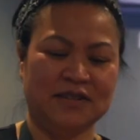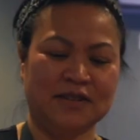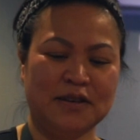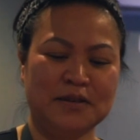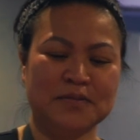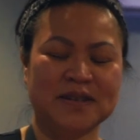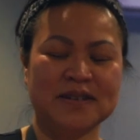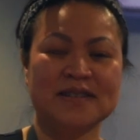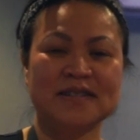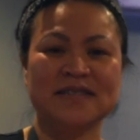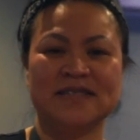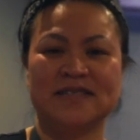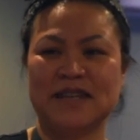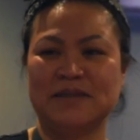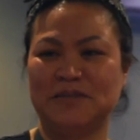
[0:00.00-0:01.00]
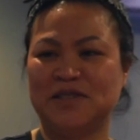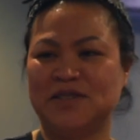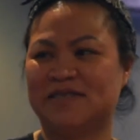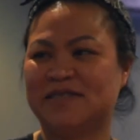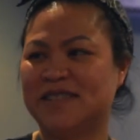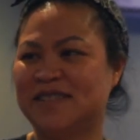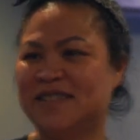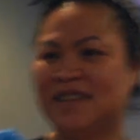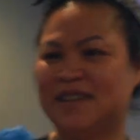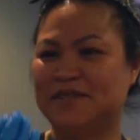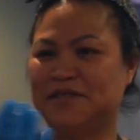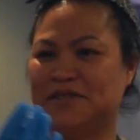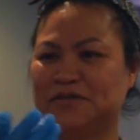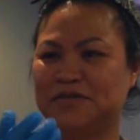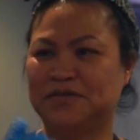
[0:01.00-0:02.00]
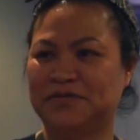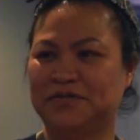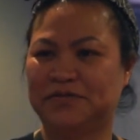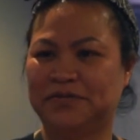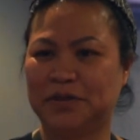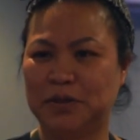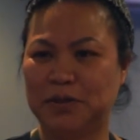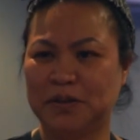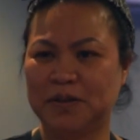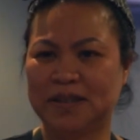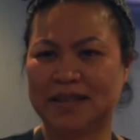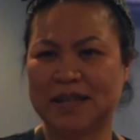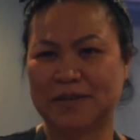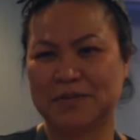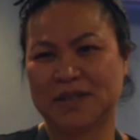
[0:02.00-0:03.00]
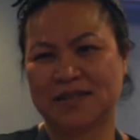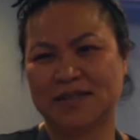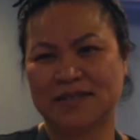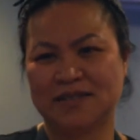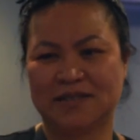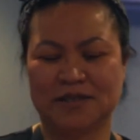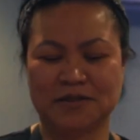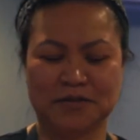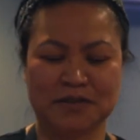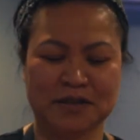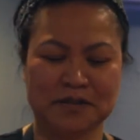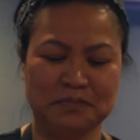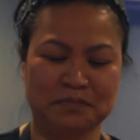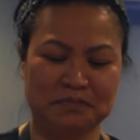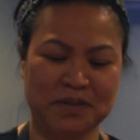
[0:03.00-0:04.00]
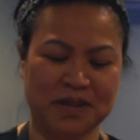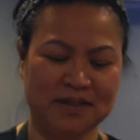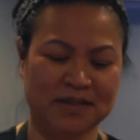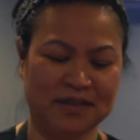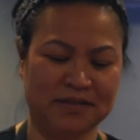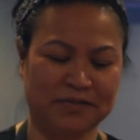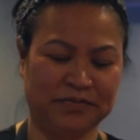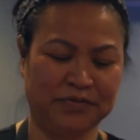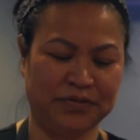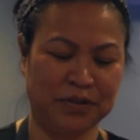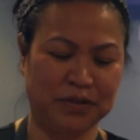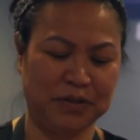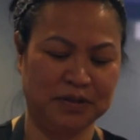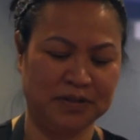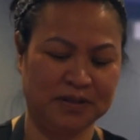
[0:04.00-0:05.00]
So I'm gonna demonstrate how to fold. Like I'm just gonna show some basic fold